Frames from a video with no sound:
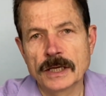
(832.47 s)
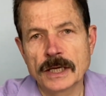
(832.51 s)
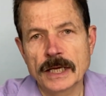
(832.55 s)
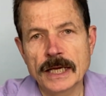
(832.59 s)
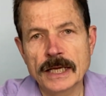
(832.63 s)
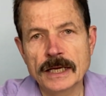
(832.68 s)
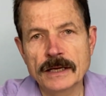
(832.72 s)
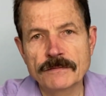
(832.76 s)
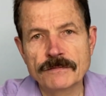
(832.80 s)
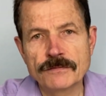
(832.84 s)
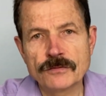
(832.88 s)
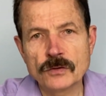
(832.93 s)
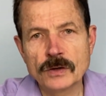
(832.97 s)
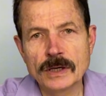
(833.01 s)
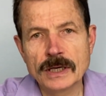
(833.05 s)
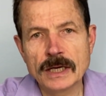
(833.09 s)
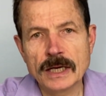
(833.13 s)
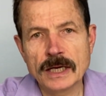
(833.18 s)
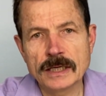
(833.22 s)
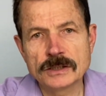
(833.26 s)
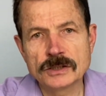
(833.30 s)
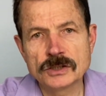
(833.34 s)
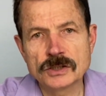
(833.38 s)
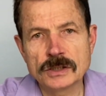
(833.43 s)
any free
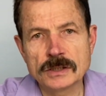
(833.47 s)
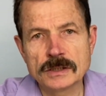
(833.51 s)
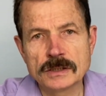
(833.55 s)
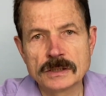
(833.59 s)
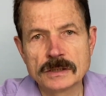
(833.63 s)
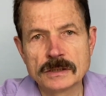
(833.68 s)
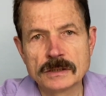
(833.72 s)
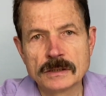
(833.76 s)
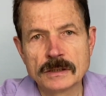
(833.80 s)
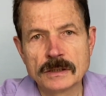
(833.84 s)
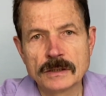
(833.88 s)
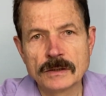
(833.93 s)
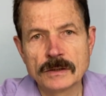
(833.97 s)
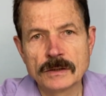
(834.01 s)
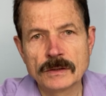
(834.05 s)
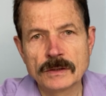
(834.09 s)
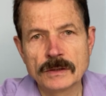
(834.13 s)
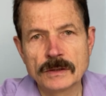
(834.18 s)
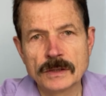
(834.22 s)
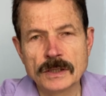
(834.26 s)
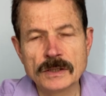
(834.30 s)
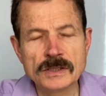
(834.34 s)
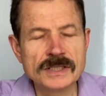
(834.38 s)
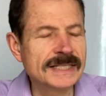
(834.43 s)
lunches.
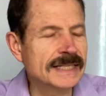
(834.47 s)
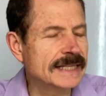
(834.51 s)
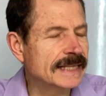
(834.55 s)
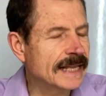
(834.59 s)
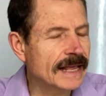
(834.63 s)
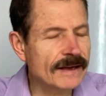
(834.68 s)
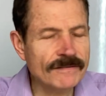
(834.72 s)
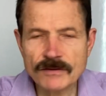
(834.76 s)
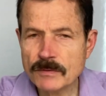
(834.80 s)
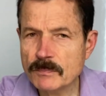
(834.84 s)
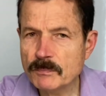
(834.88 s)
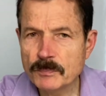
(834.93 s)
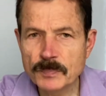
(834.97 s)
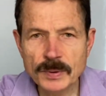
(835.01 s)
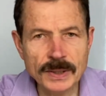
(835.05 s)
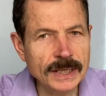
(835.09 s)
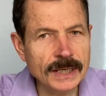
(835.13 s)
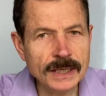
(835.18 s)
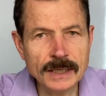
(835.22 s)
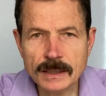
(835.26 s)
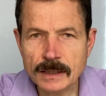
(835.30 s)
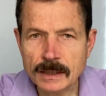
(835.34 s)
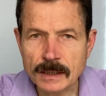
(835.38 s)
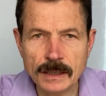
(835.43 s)
There's never
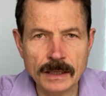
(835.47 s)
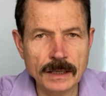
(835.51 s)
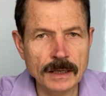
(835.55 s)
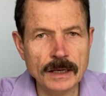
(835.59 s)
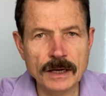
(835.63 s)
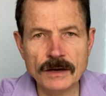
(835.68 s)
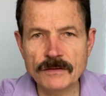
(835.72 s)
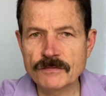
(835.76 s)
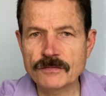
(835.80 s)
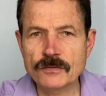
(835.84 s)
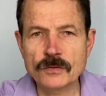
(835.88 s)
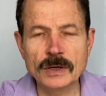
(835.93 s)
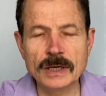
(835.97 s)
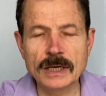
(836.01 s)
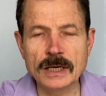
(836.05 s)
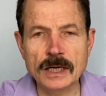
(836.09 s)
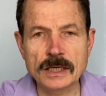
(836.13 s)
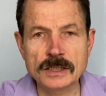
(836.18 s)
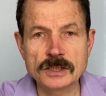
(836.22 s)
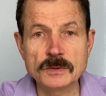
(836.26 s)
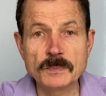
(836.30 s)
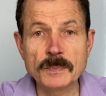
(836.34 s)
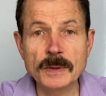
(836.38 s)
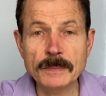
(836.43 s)
been a free
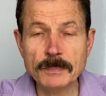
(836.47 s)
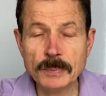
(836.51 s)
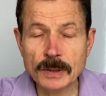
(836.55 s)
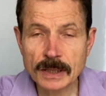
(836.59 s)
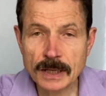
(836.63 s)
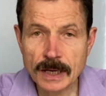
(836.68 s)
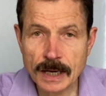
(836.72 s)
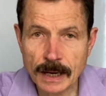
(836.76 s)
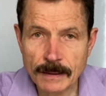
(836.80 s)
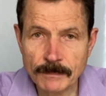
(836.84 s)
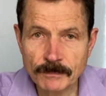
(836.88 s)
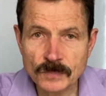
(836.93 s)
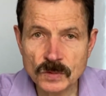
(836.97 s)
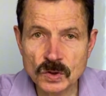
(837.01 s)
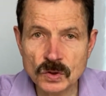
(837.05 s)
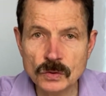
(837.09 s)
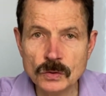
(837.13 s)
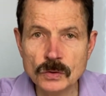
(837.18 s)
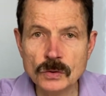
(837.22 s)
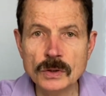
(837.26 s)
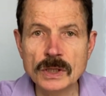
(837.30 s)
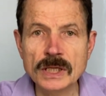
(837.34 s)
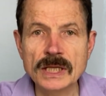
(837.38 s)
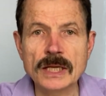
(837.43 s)
lunch. People come to
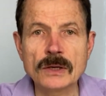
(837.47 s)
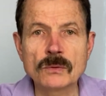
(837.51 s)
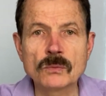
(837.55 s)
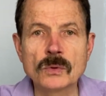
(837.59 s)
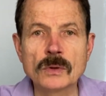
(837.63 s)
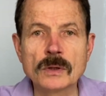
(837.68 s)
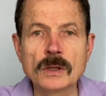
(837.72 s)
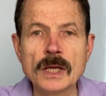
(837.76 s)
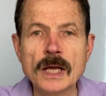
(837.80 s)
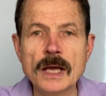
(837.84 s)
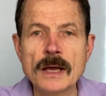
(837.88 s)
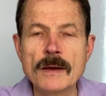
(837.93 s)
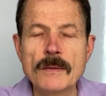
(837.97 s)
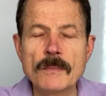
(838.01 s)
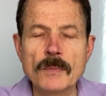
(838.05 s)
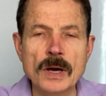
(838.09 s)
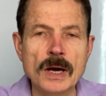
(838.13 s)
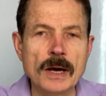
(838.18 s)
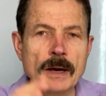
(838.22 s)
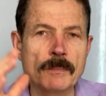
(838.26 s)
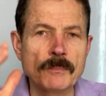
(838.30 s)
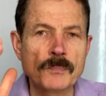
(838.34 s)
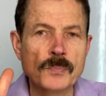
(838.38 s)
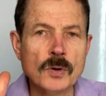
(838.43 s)
you and they will
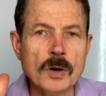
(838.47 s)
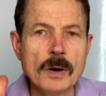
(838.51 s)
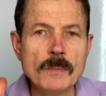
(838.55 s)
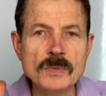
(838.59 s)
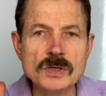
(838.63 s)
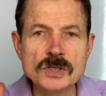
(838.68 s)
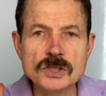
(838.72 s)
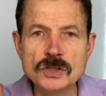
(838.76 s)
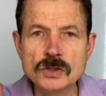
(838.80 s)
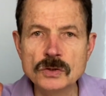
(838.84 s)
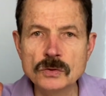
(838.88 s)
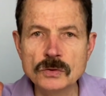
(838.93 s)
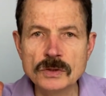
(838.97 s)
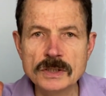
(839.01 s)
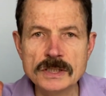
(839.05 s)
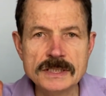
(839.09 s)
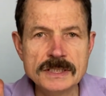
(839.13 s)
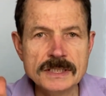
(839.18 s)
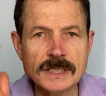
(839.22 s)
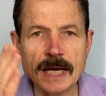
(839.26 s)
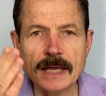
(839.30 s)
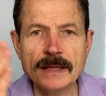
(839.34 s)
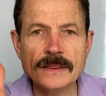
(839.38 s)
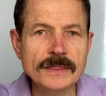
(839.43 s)
promise you the
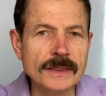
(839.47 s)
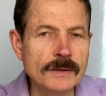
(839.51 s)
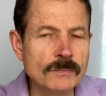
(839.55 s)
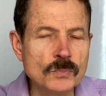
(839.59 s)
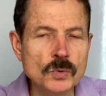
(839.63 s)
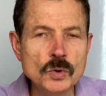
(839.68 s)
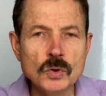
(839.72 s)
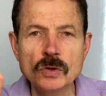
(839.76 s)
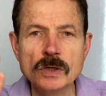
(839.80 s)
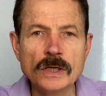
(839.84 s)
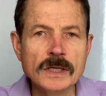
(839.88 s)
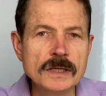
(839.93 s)
sun, the moon,